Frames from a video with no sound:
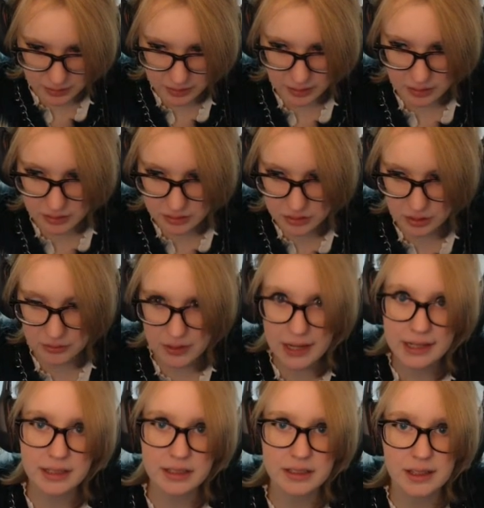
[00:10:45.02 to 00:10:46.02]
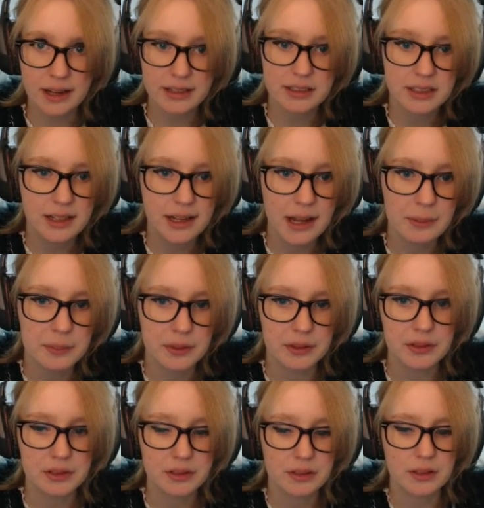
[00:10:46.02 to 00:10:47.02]
stuff like this actually
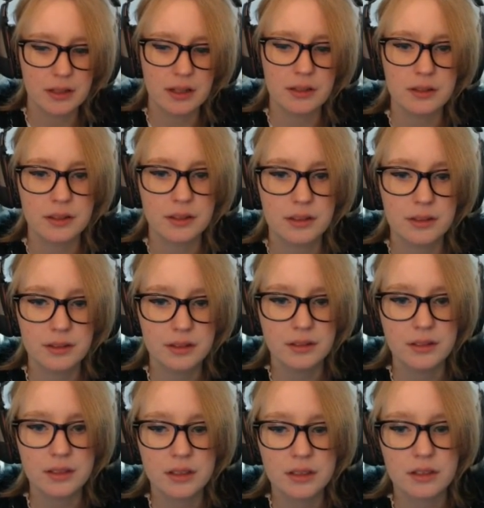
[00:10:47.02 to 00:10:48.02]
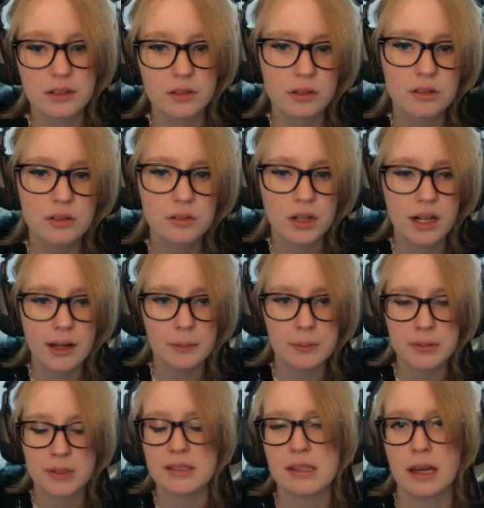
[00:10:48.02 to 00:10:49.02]
happens, and that it's, it's really
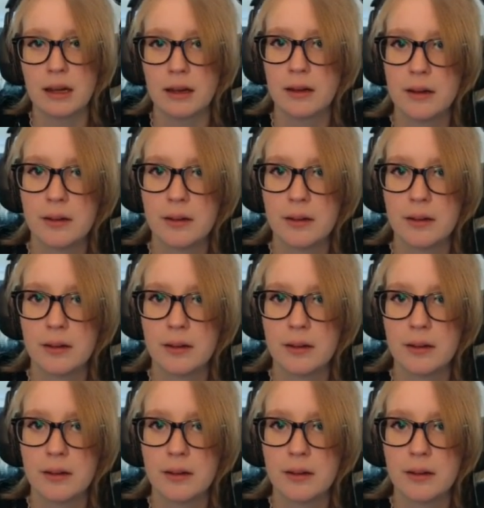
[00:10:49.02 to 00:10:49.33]
upsetting